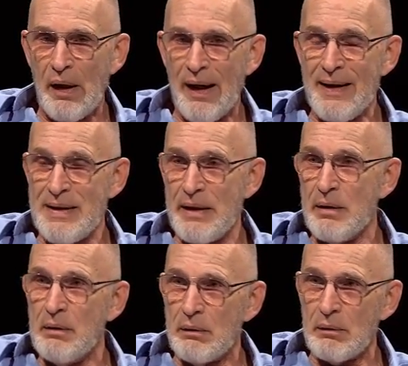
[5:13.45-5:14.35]
I
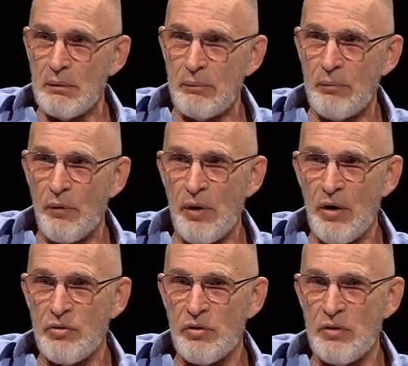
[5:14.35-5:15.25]
did, but we
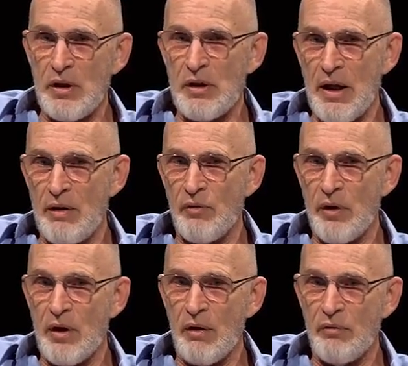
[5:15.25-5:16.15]
also did convoy
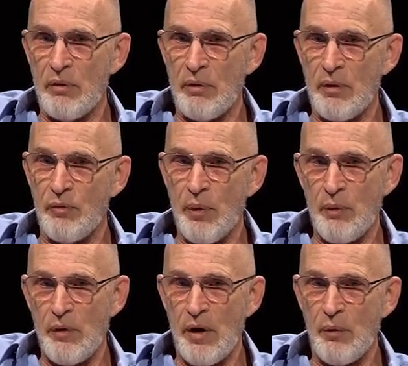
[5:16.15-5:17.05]
cover. If we
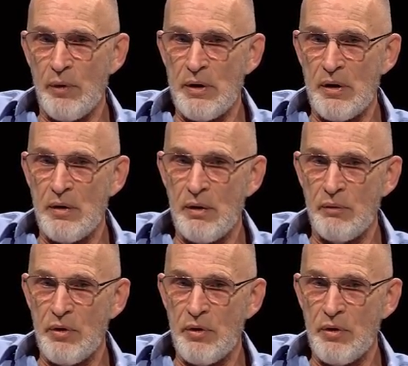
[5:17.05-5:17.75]
were there, we did the